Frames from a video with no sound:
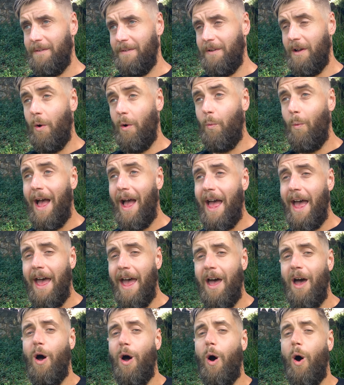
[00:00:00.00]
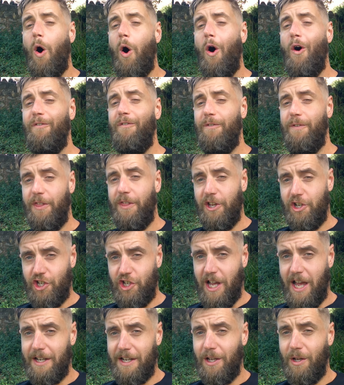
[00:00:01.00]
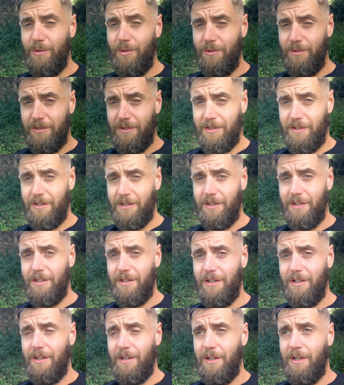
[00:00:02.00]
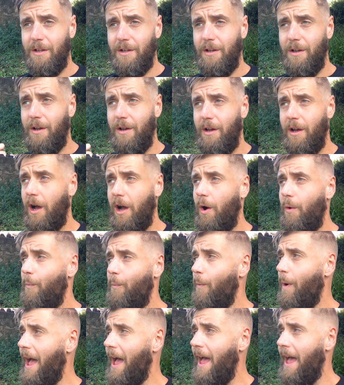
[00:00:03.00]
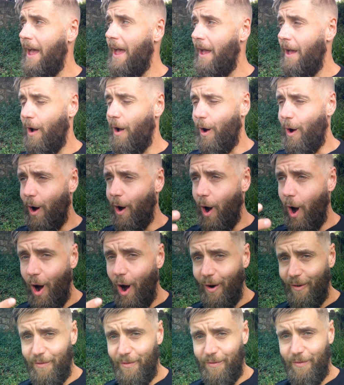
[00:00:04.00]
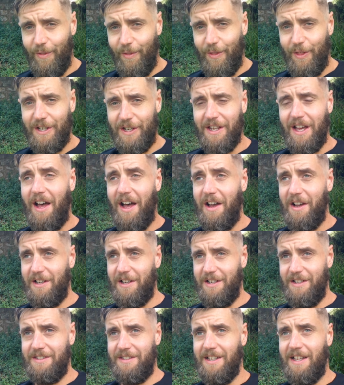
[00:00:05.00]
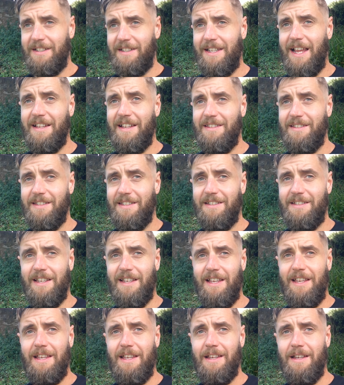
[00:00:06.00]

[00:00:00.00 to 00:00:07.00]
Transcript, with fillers: Aware of the shadows. Aware of the darkness and density.